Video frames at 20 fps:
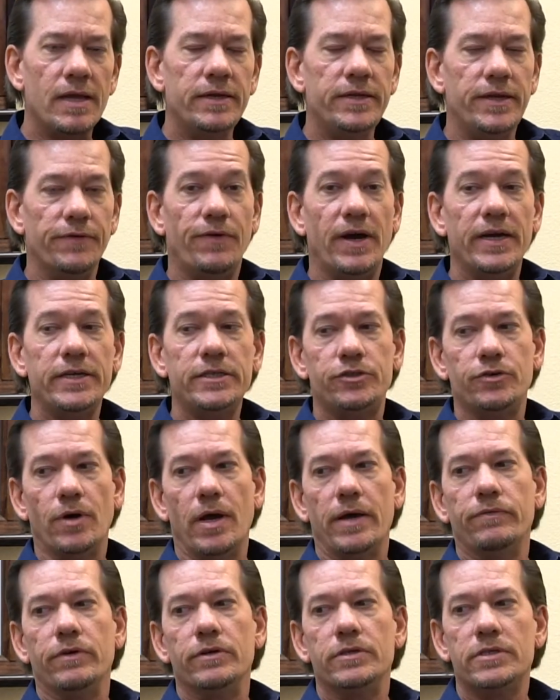device
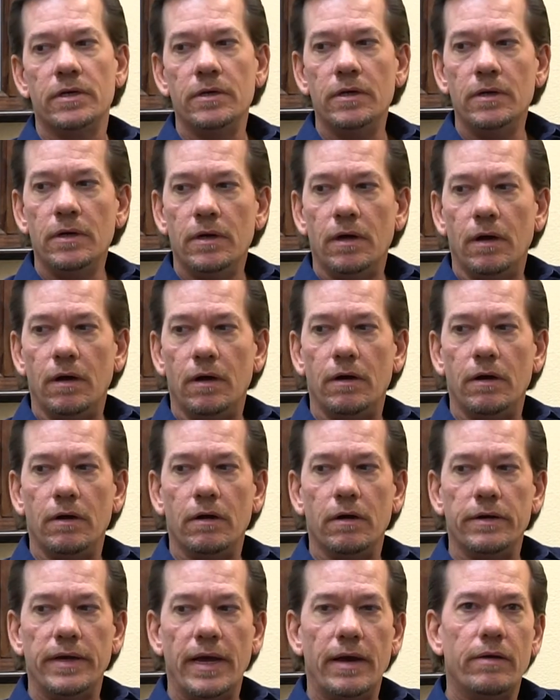drivers
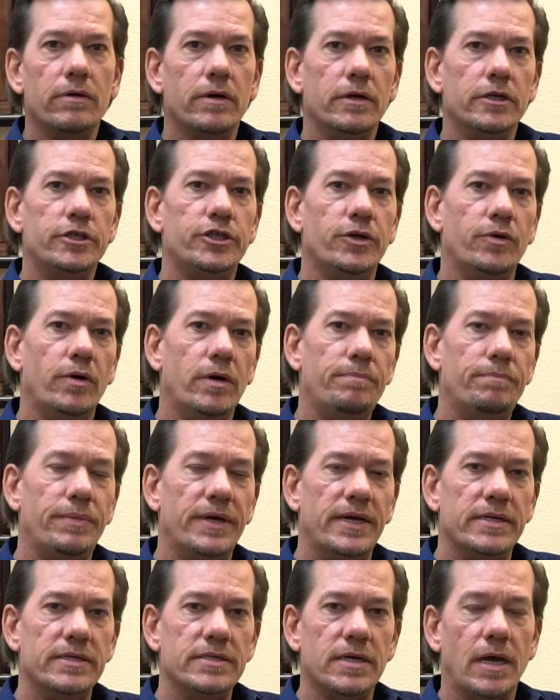are now going to show up
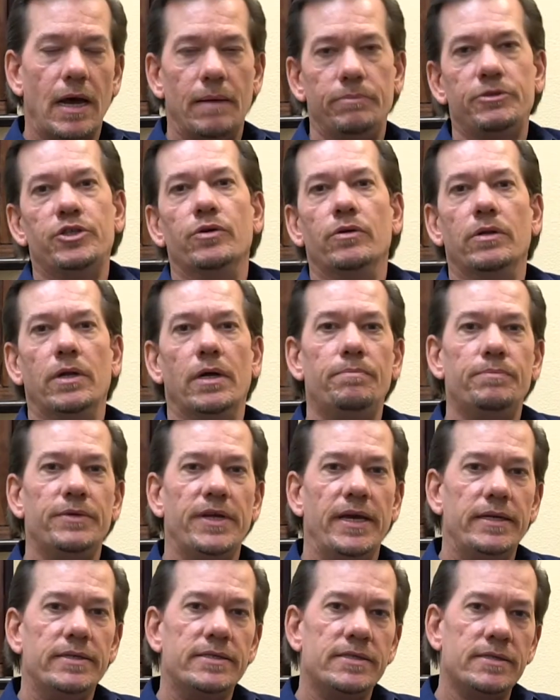as optional
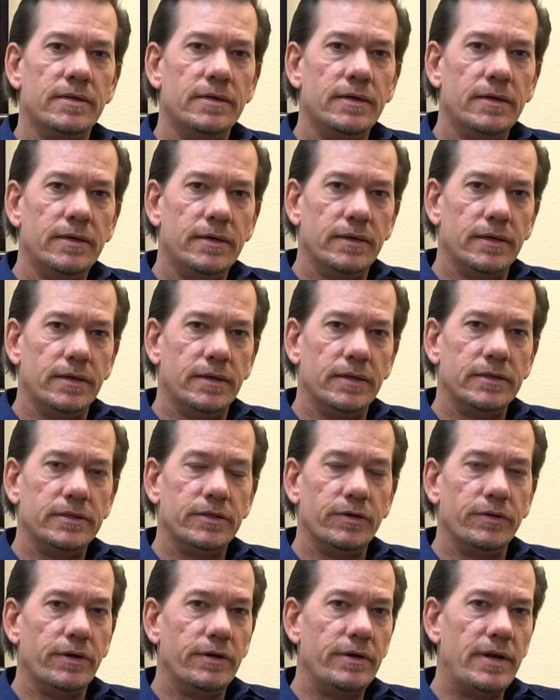updates.
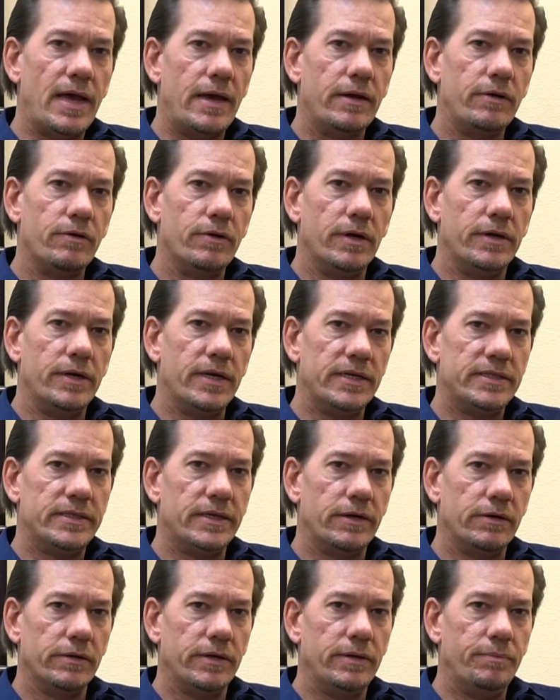So they're not going to
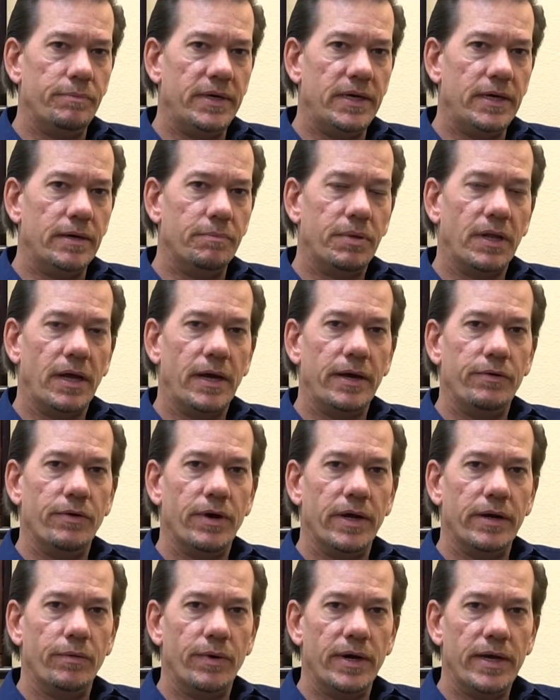necessarily be applied
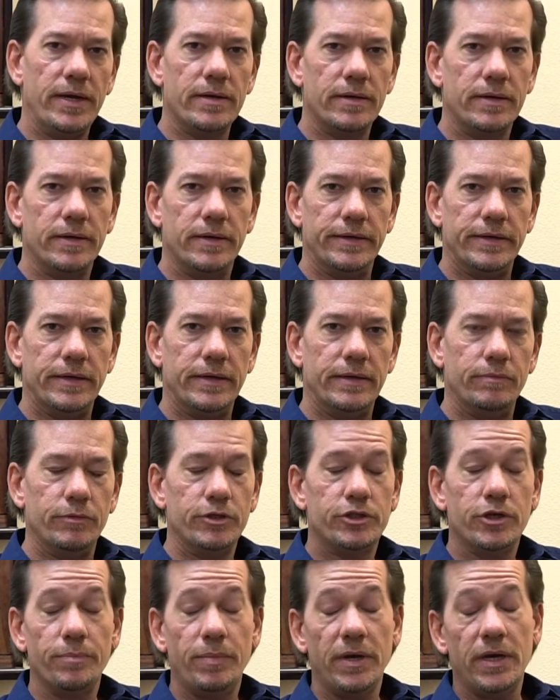right away,
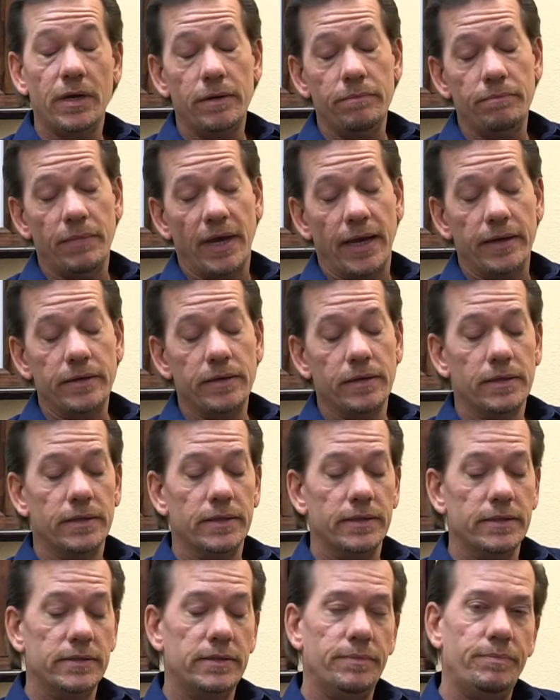which could be good and bad,
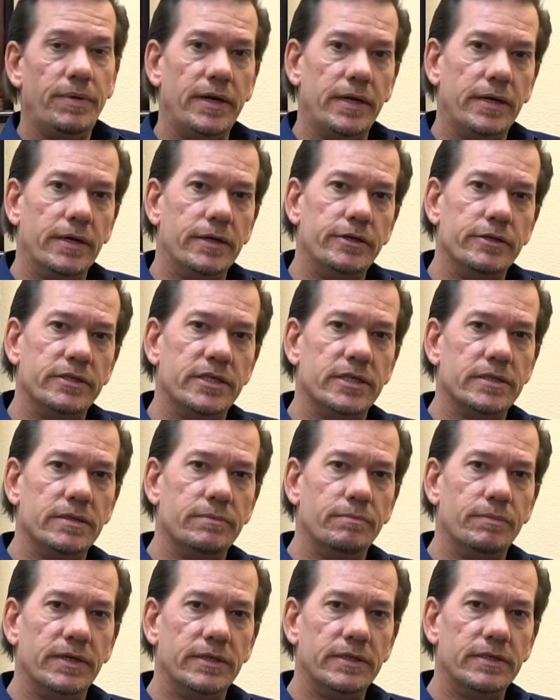depending on your
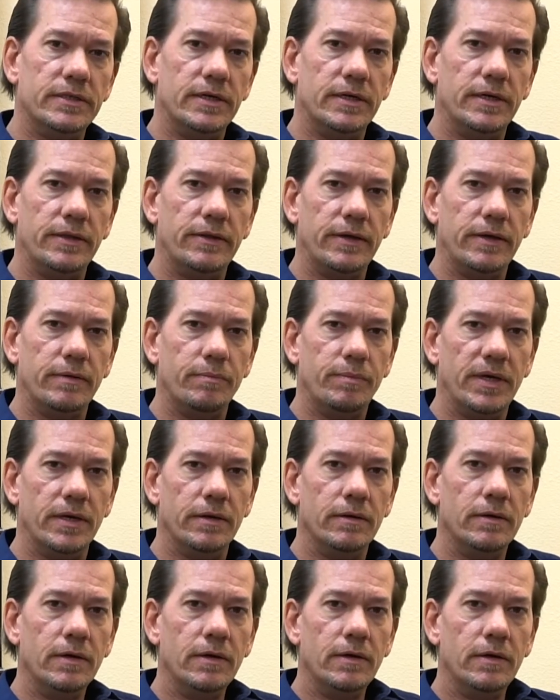system, but I think it'll be
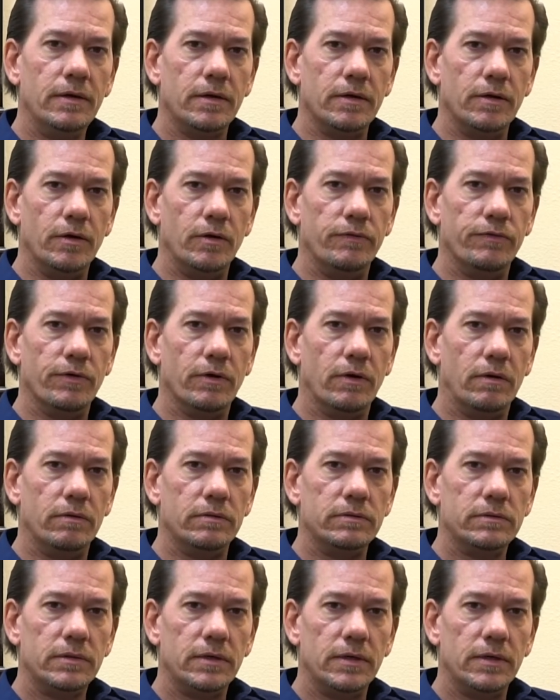a good overall